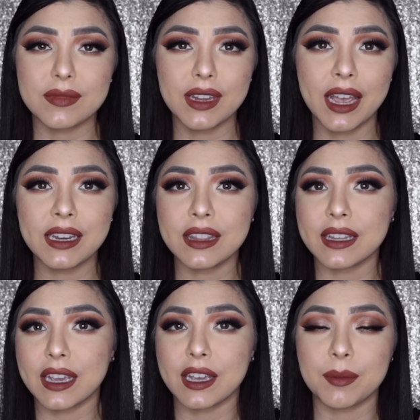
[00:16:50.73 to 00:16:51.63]

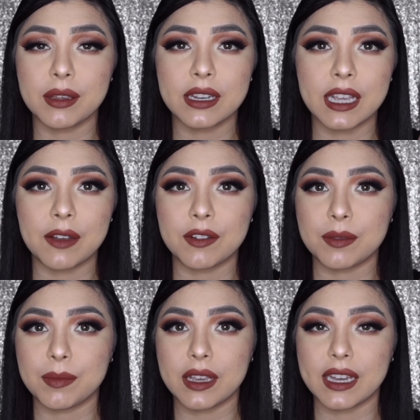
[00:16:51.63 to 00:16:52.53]
anything communicate with
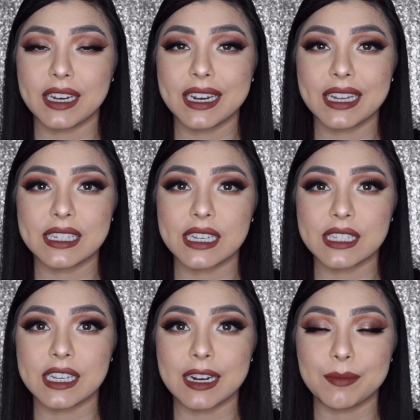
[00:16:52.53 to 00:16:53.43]
me i need ideas
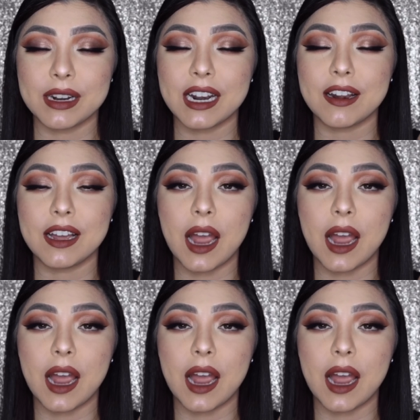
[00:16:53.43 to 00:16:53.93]
here i'm running